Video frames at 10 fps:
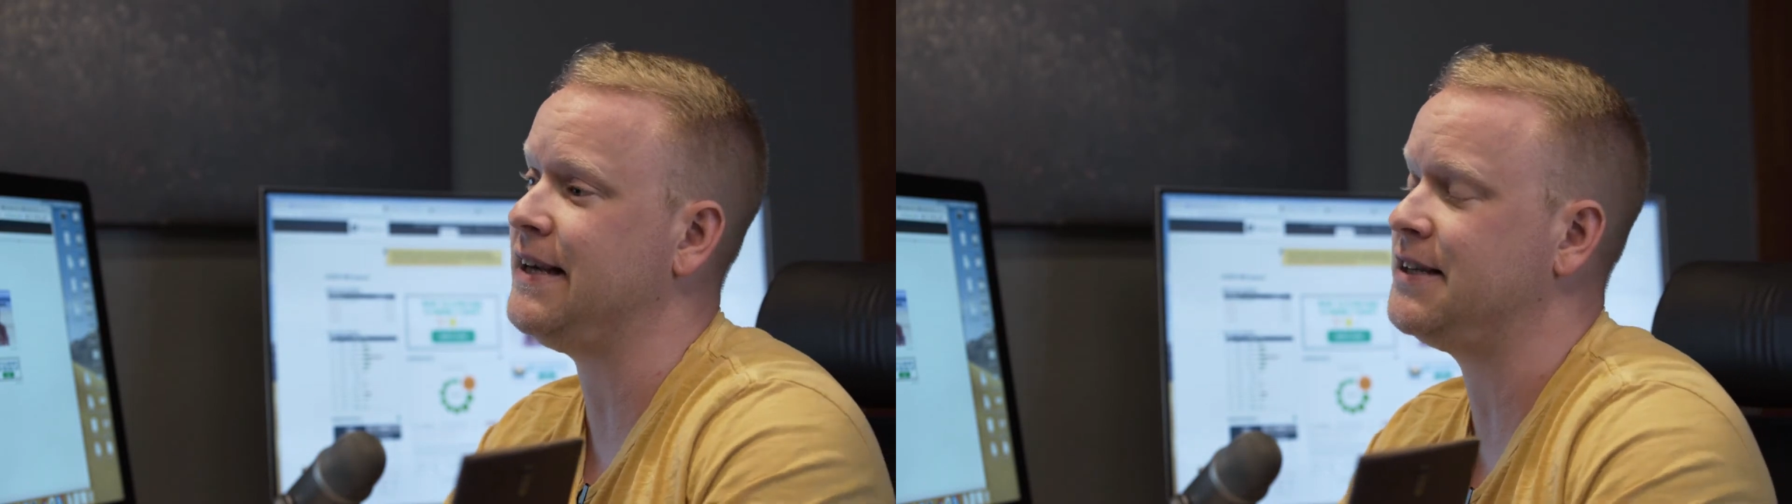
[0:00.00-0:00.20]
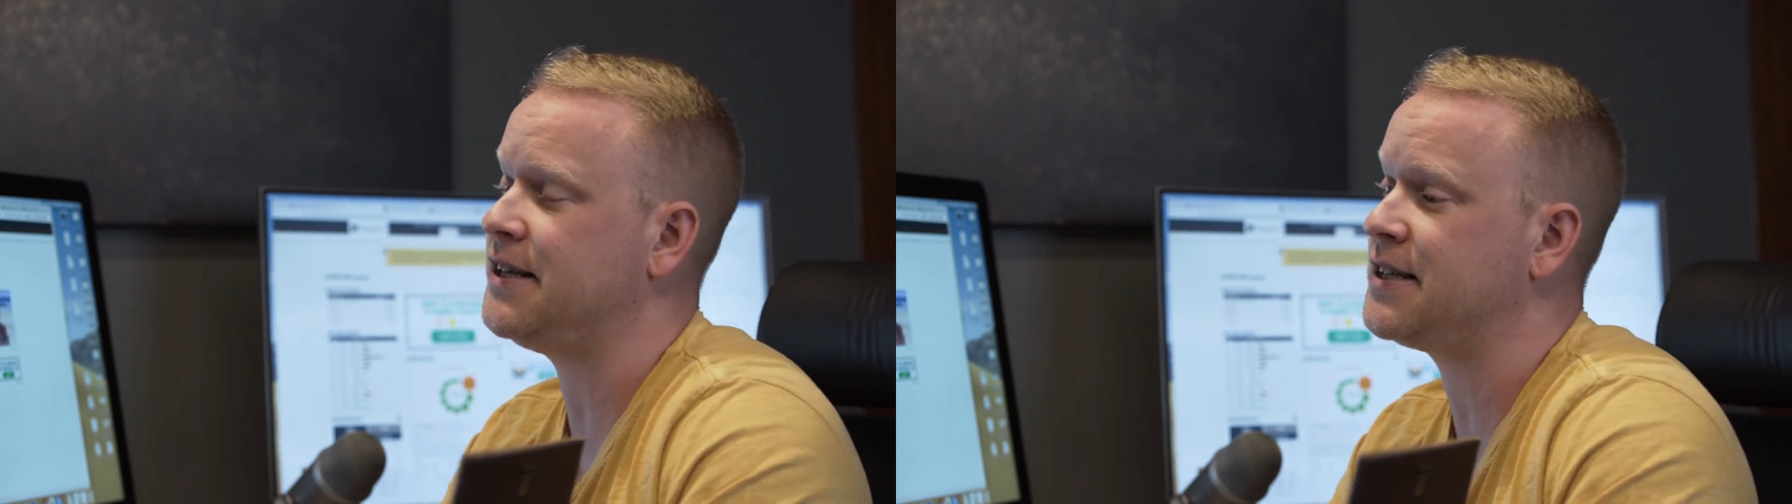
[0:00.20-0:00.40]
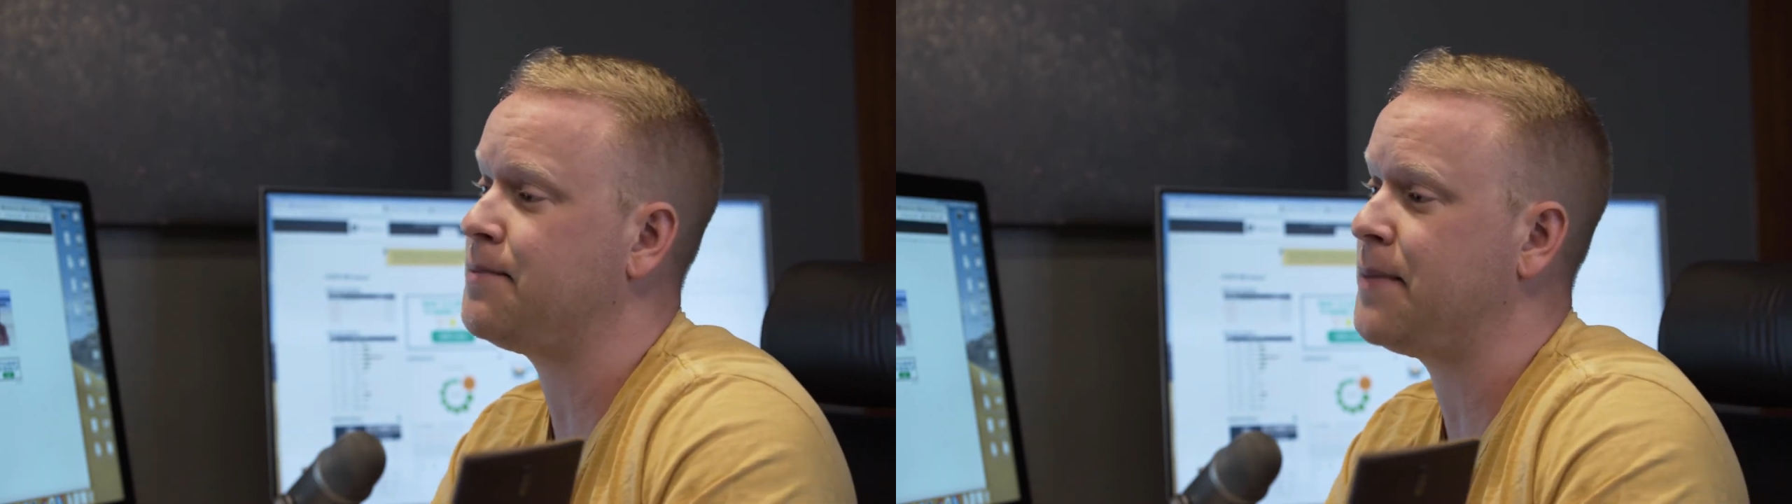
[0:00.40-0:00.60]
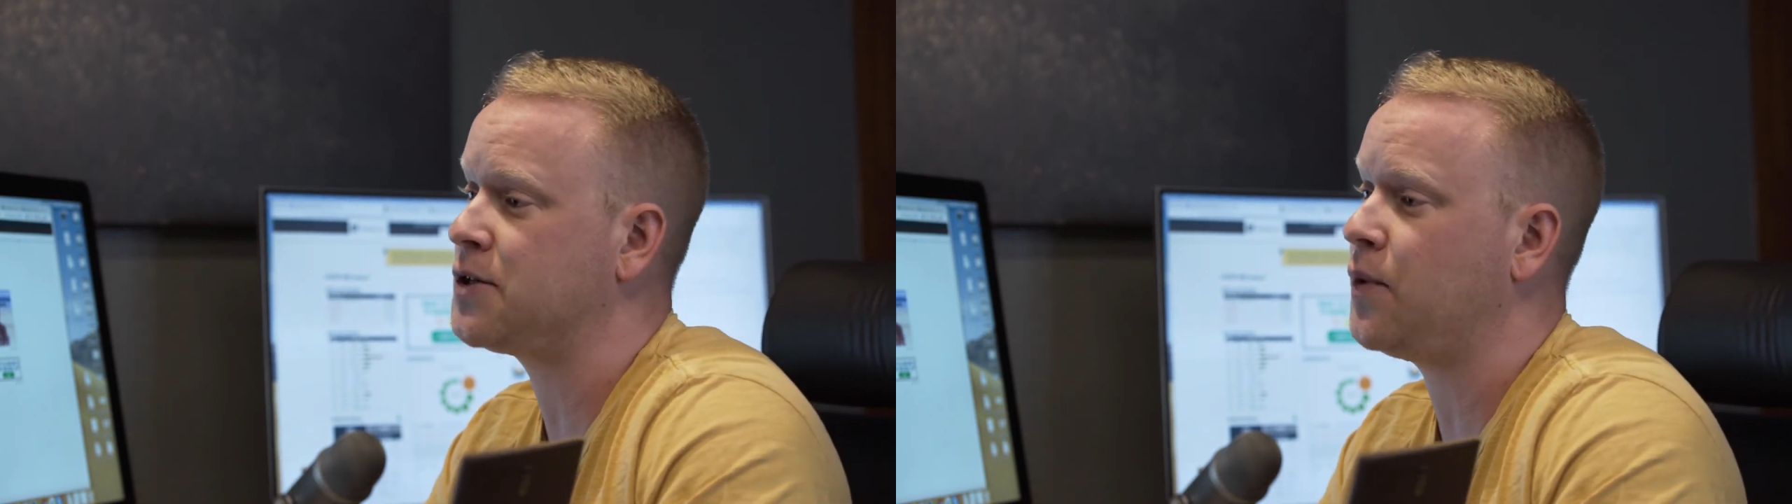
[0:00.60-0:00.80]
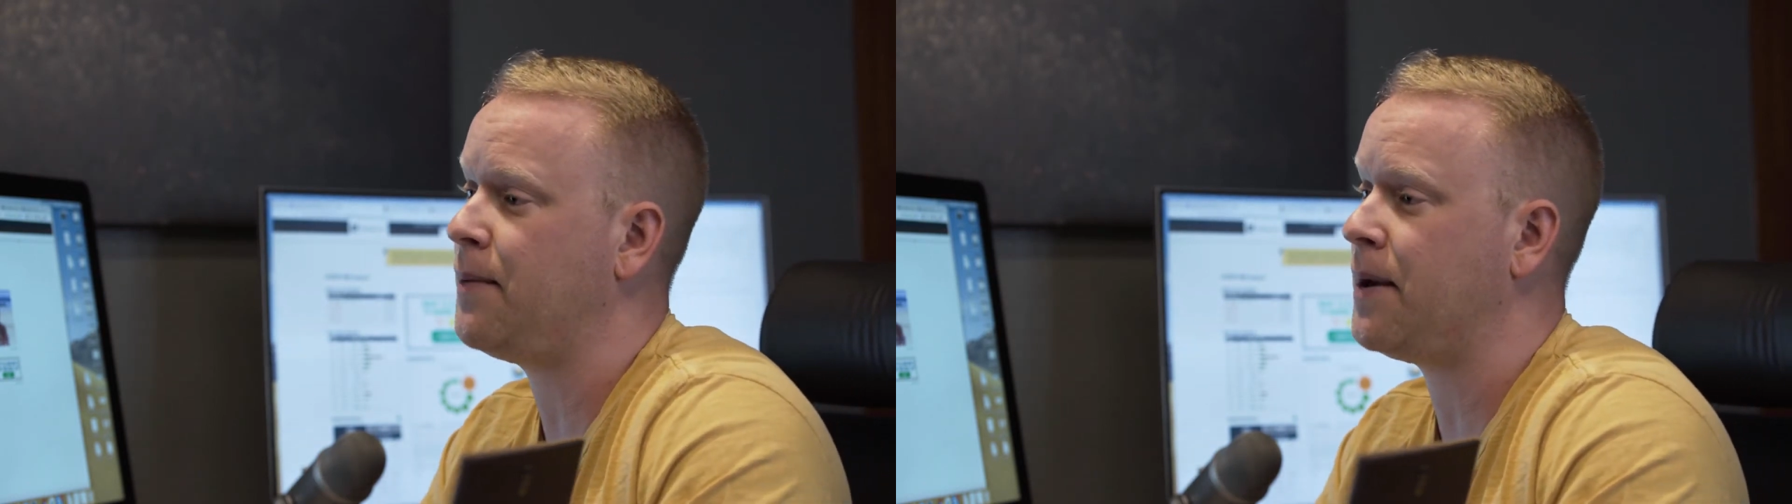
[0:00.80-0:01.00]
easiest and
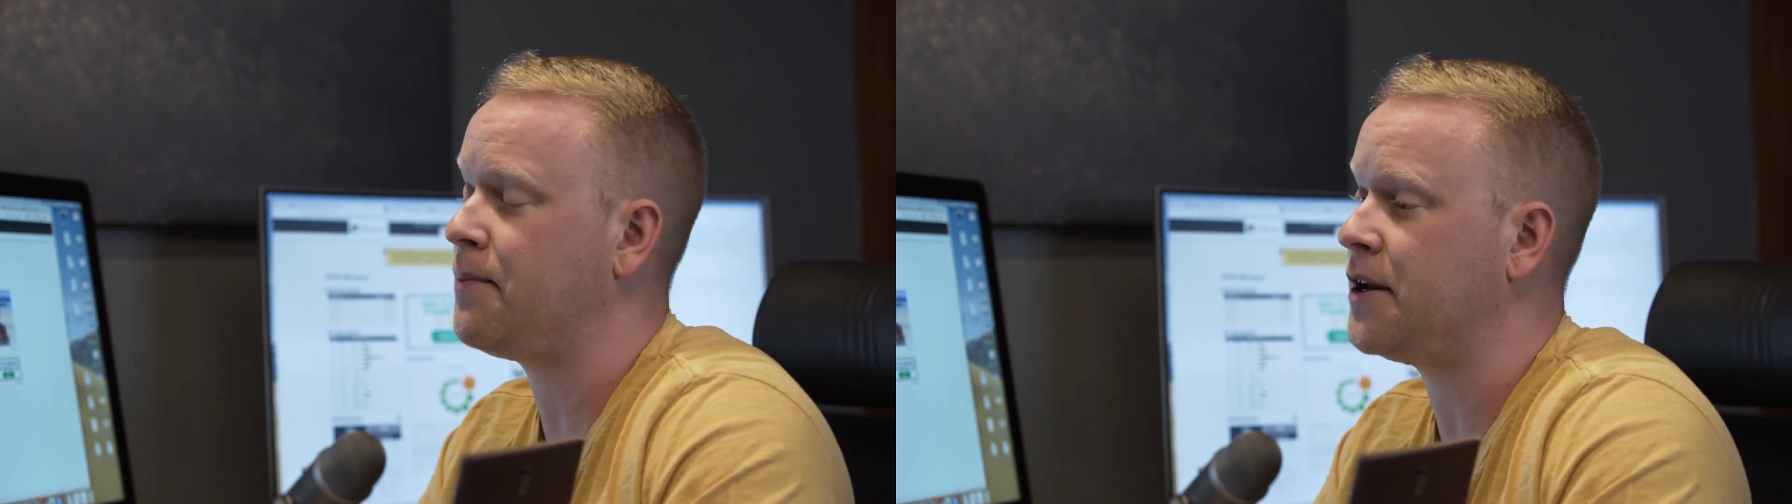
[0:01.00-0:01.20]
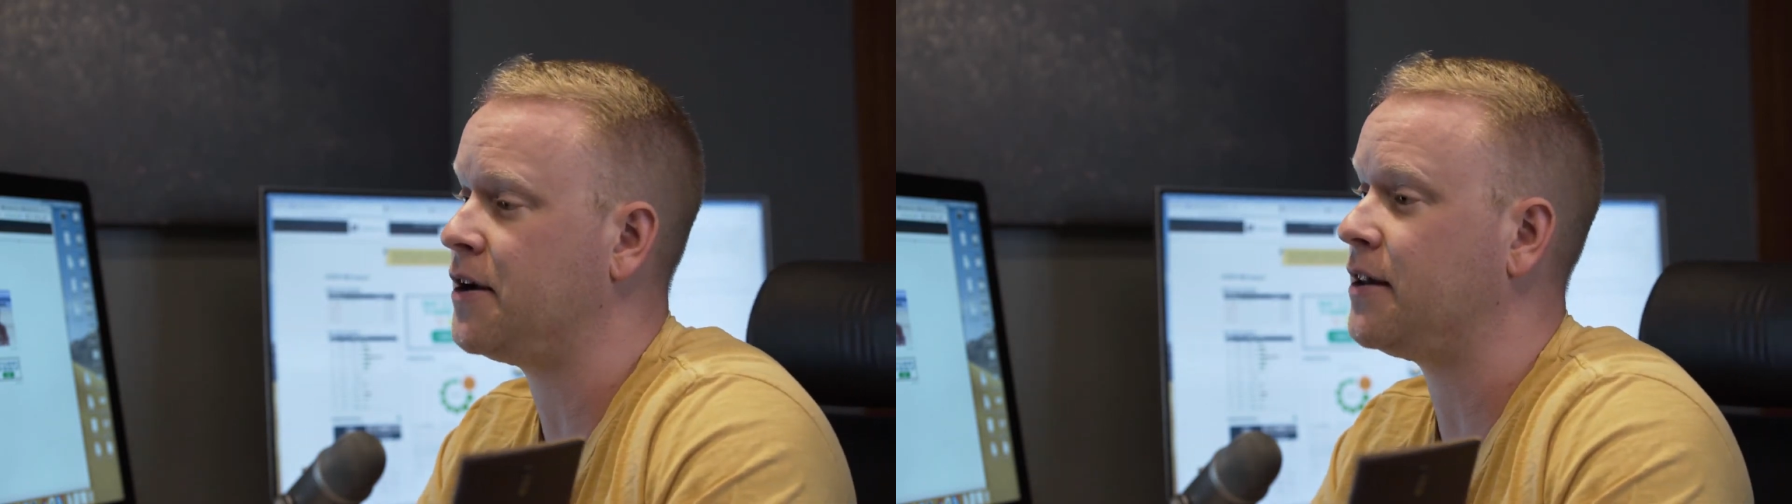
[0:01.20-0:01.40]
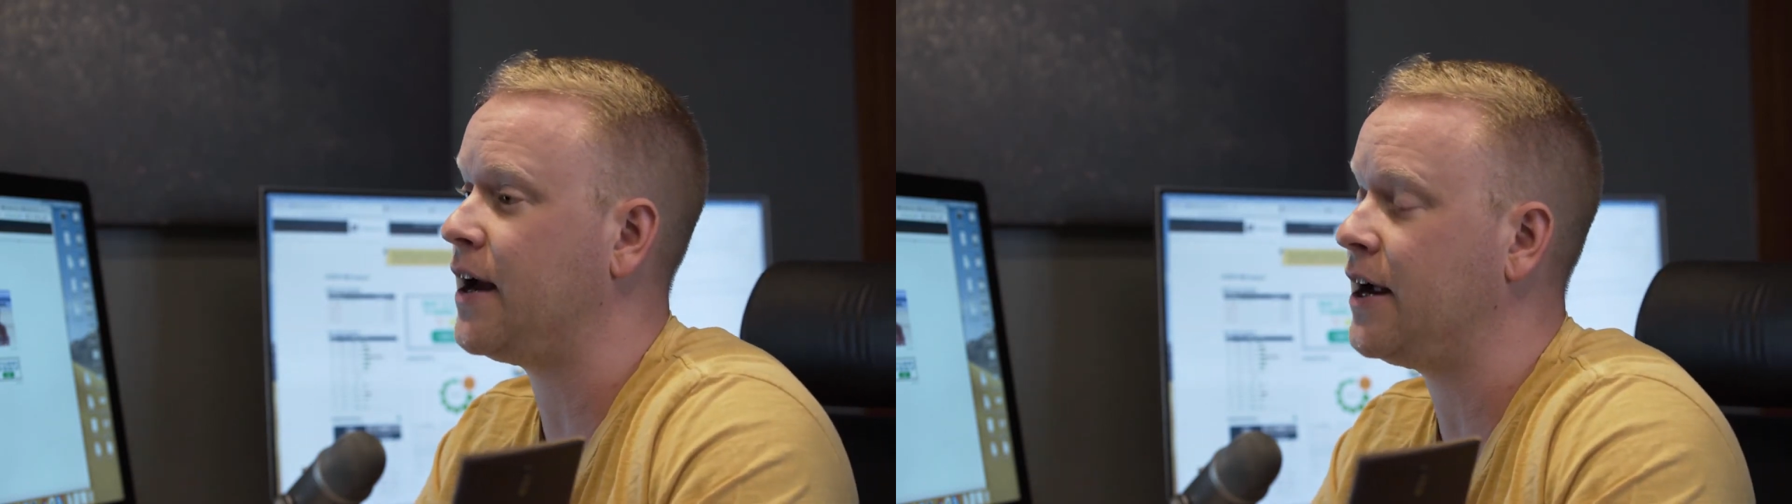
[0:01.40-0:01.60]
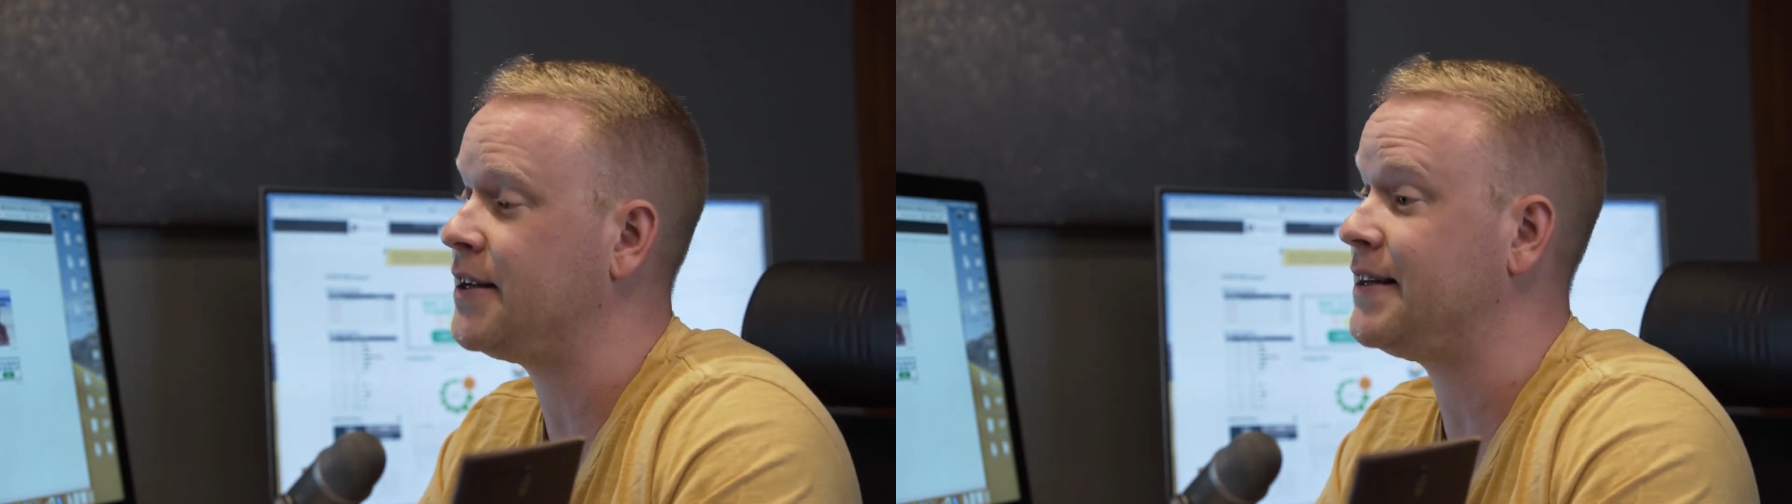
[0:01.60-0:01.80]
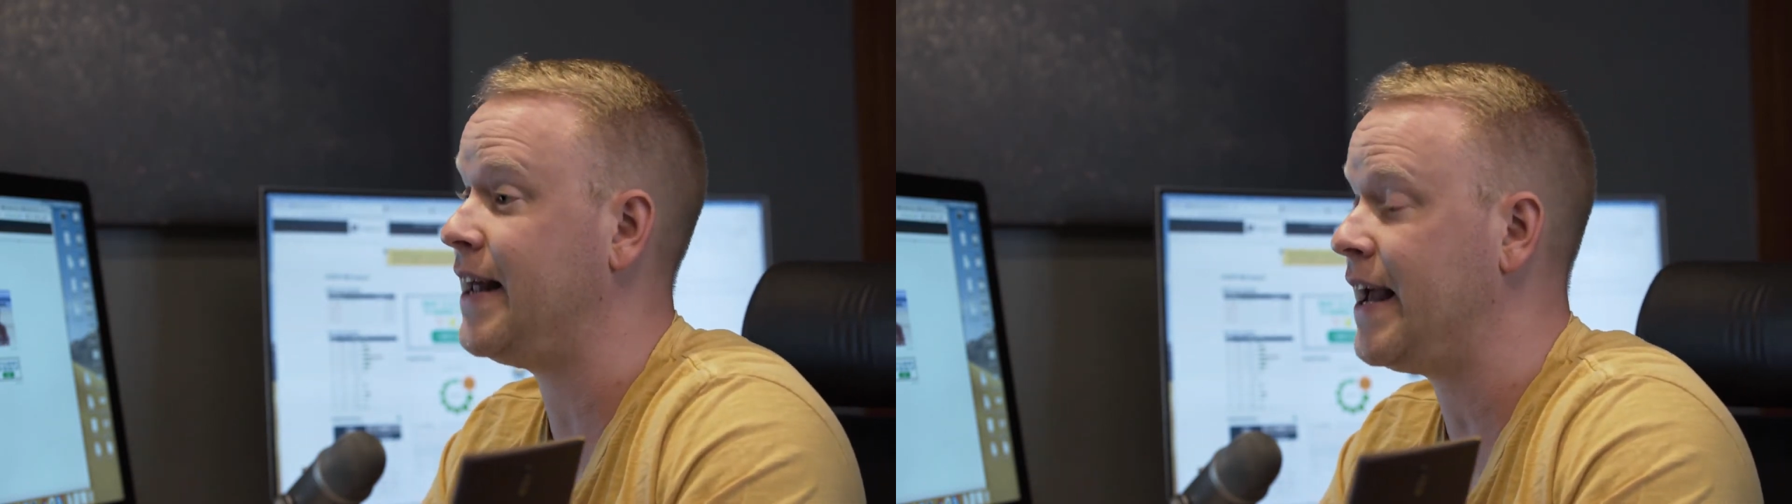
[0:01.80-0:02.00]
best way to make money online
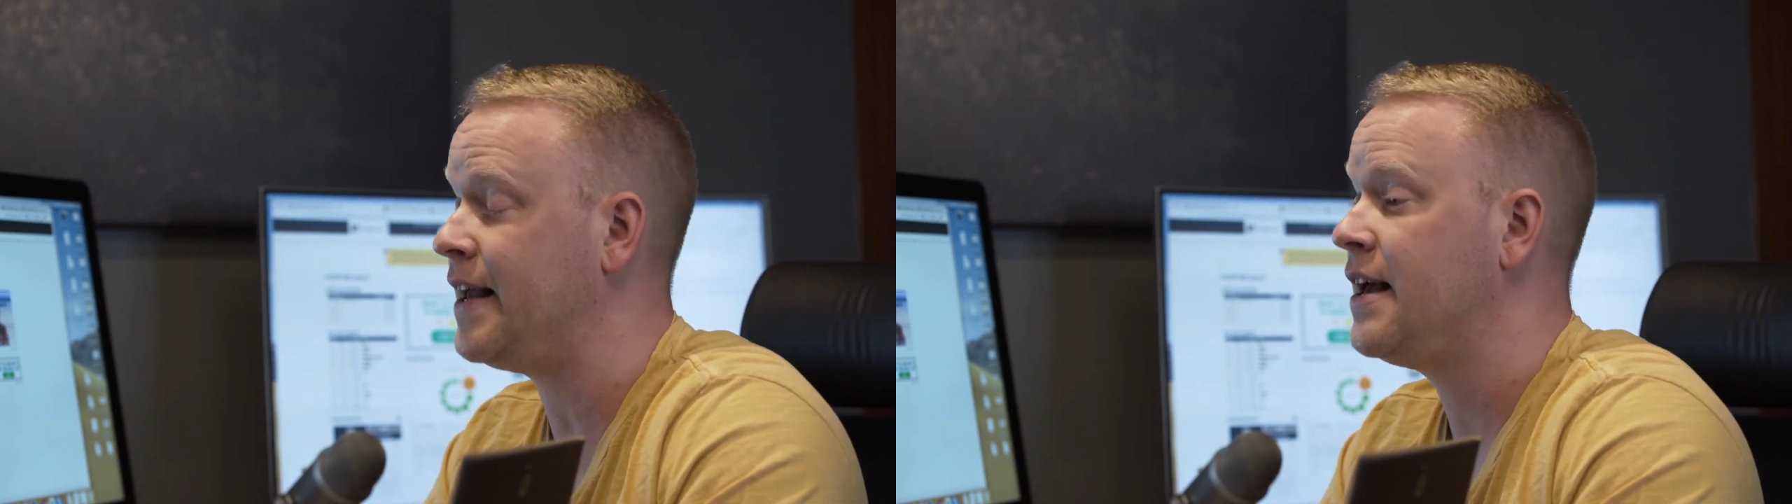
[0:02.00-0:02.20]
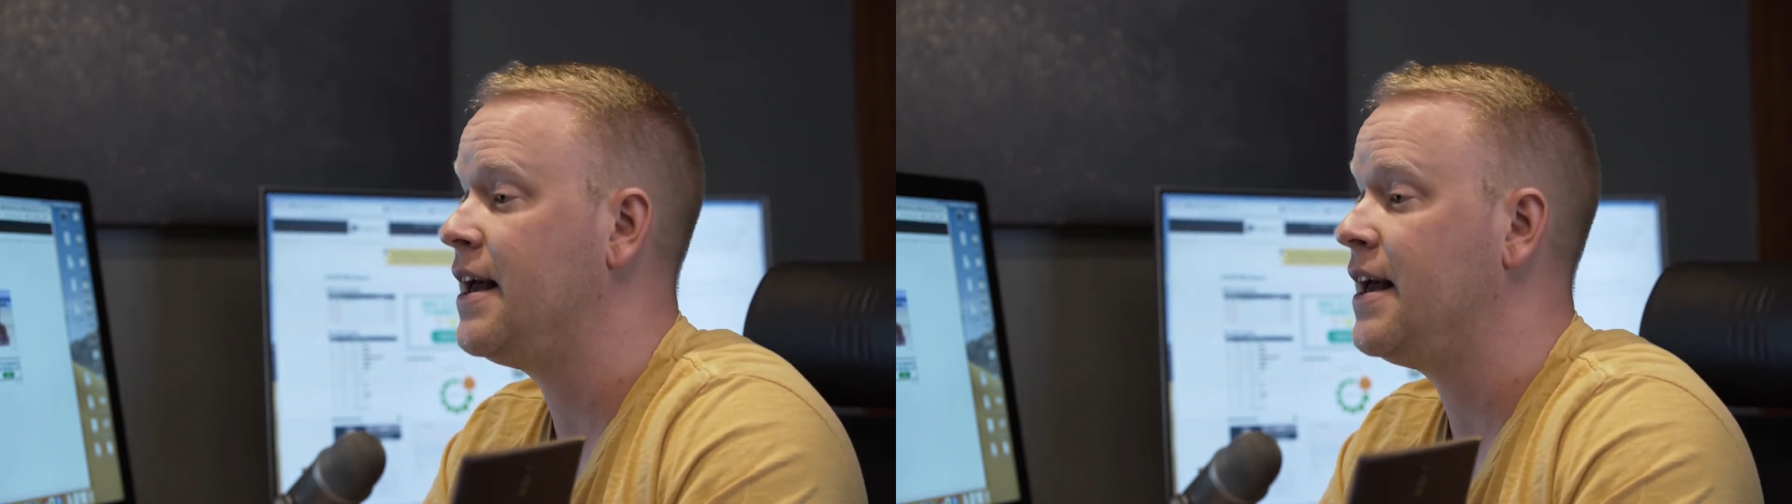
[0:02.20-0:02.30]
today.